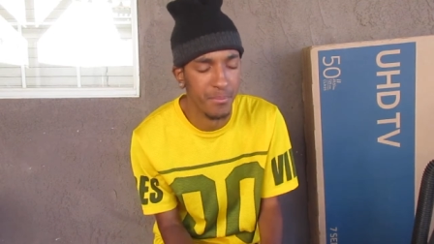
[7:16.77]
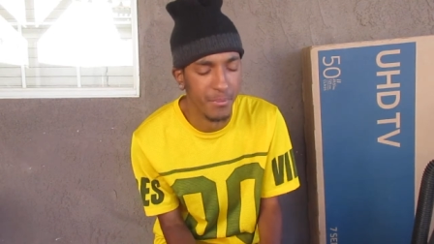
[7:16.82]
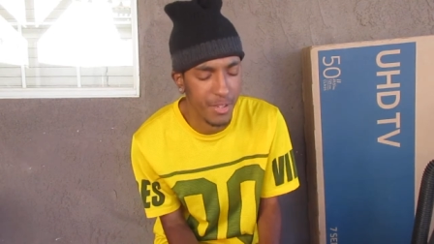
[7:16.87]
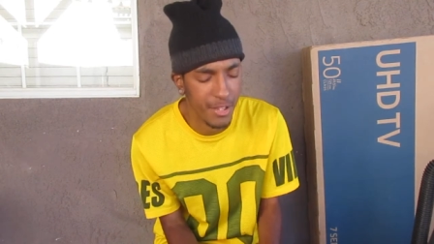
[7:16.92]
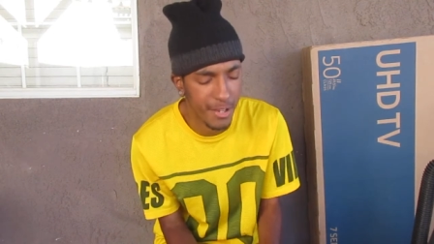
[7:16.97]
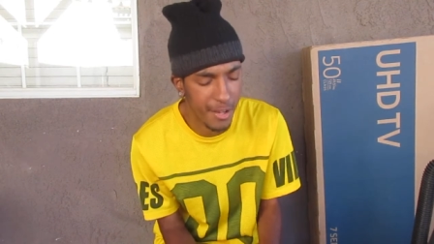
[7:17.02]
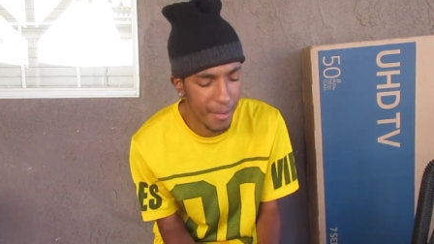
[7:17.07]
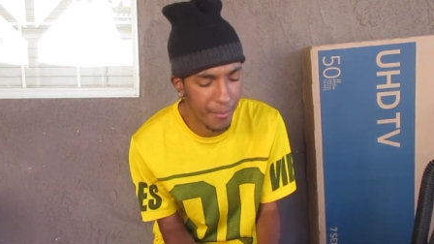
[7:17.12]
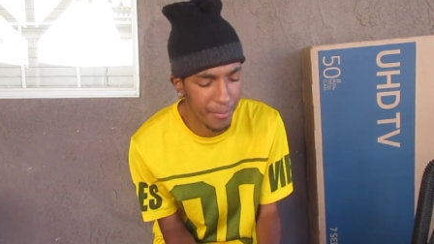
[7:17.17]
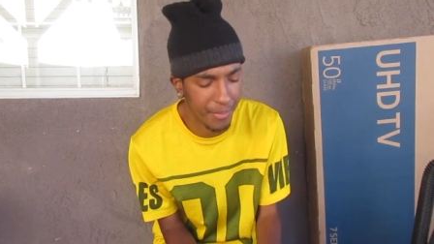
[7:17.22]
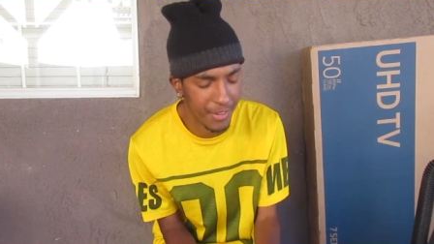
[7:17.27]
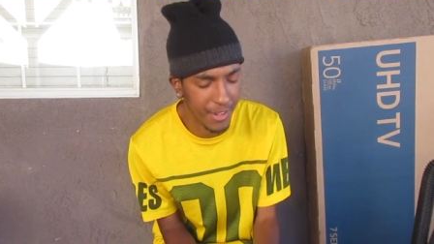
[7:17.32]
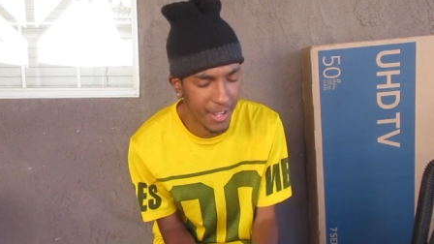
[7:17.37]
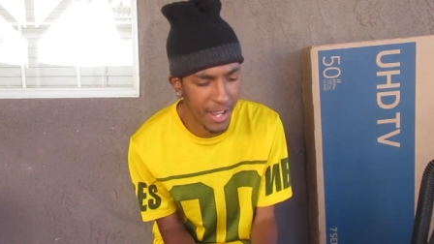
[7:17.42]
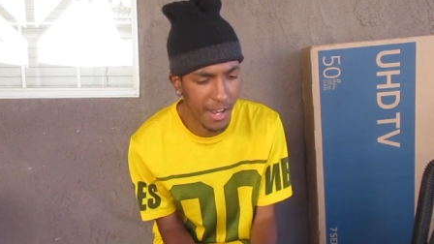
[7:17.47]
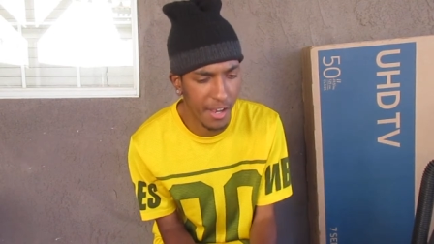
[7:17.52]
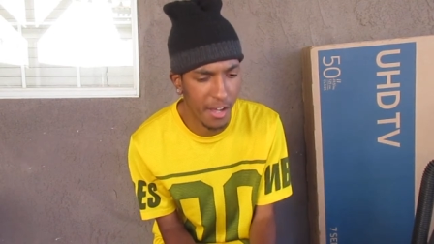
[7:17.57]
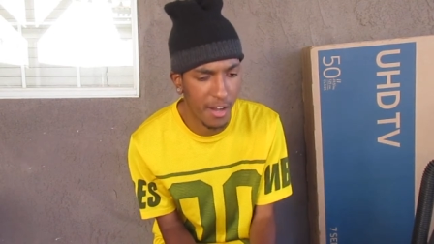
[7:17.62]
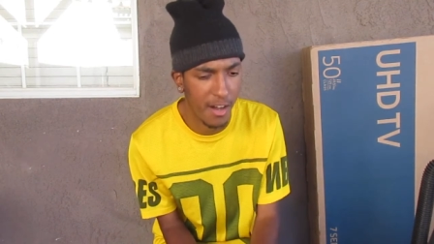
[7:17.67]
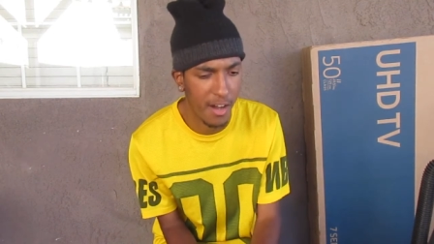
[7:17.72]
You know what I'm
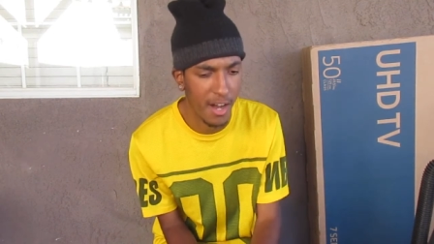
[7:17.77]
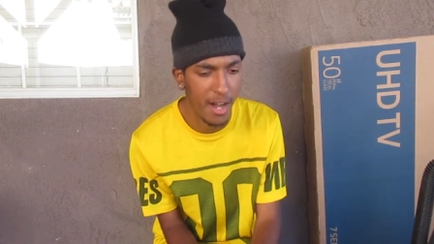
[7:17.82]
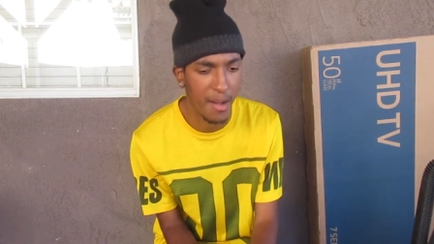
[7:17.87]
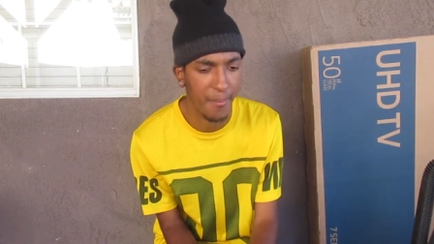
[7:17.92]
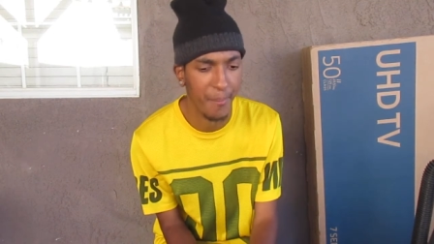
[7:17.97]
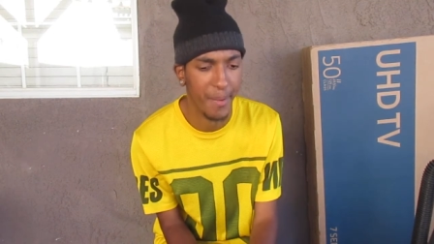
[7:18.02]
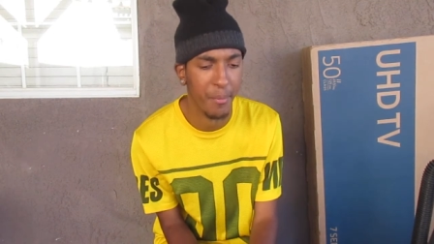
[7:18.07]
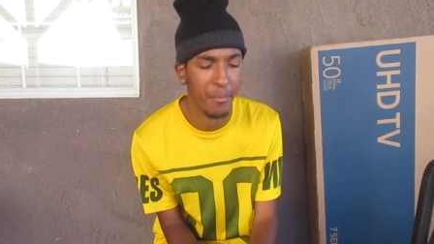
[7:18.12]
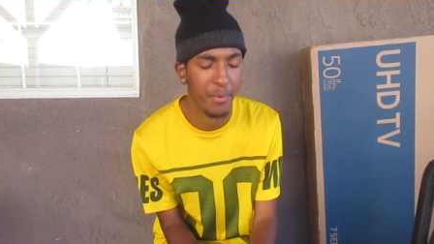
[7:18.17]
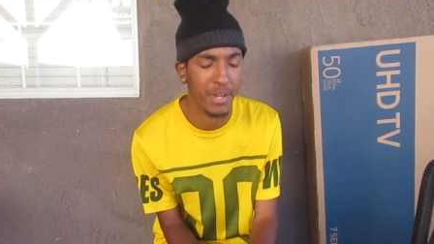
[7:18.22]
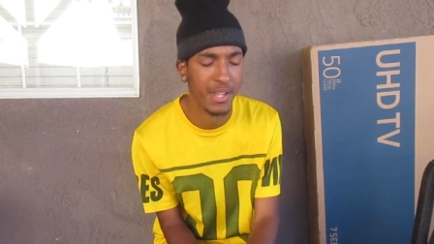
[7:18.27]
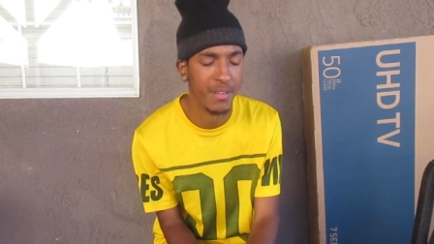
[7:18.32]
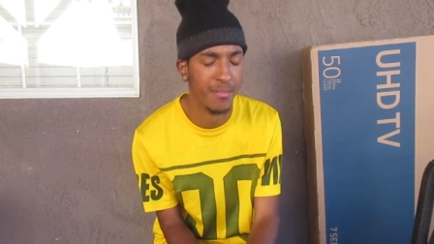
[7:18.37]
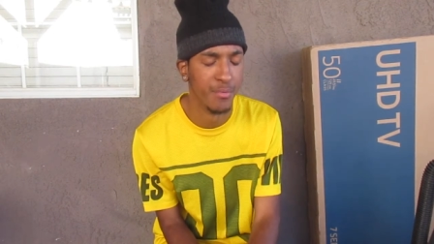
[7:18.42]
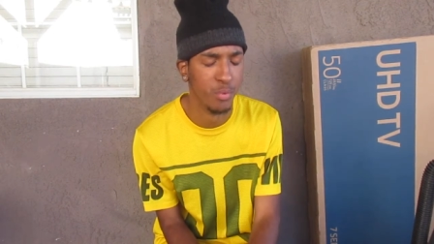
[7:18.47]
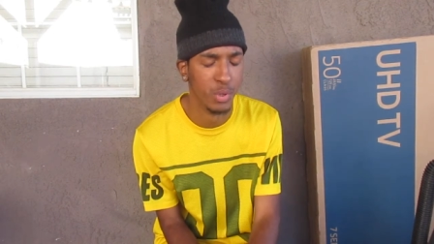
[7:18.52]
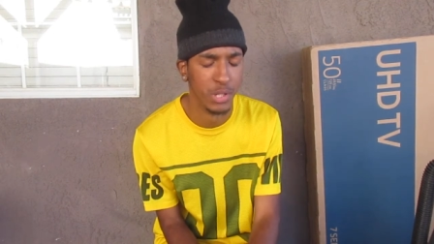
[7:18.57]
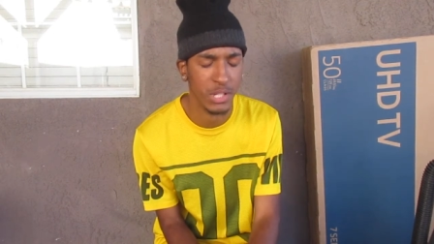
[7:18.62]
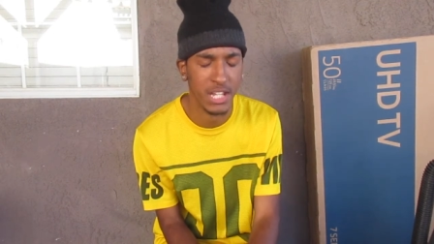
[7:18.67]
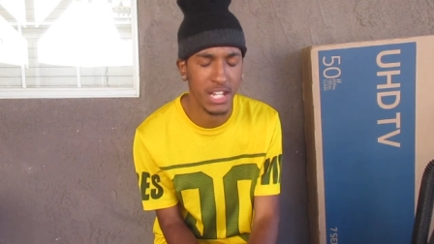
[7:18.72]
saying? Um, and we,
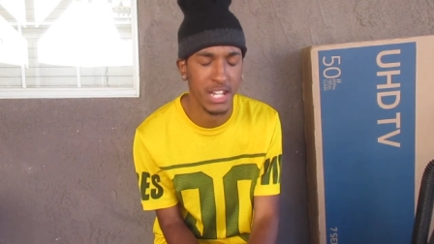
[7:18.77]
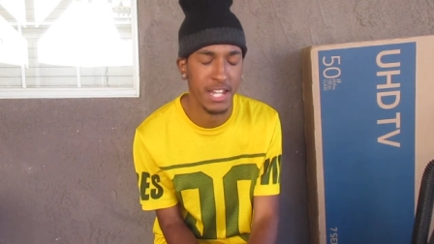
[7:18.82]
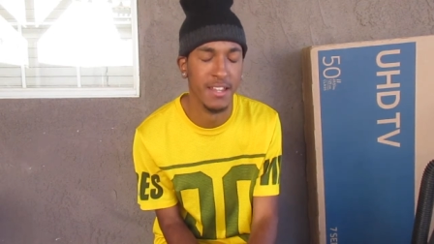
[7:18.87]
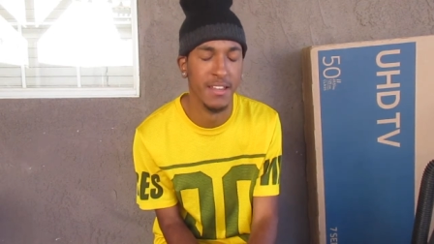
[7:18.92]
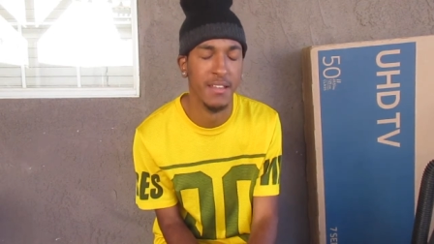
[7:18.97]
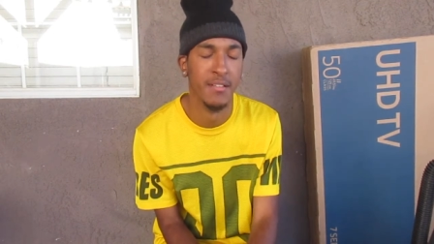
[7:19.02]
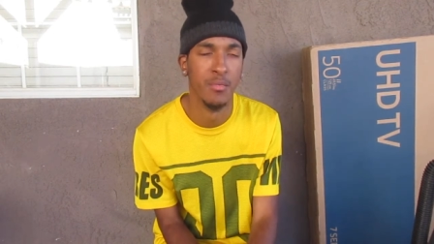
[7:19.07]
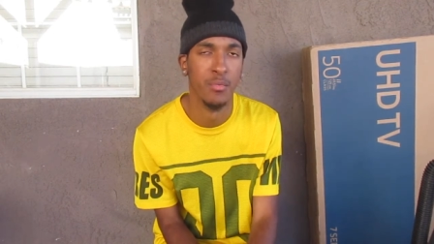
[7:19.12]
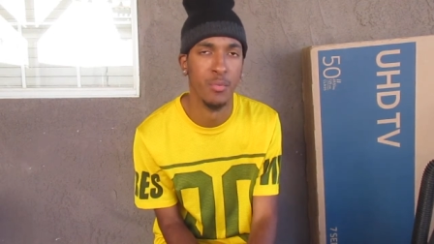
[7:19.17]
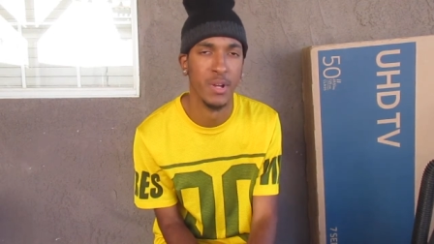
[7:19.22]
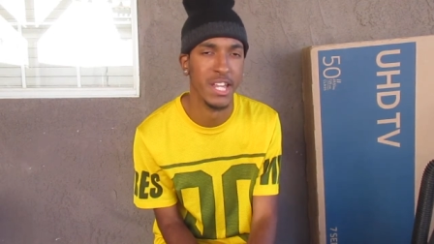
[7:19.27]
we needed it.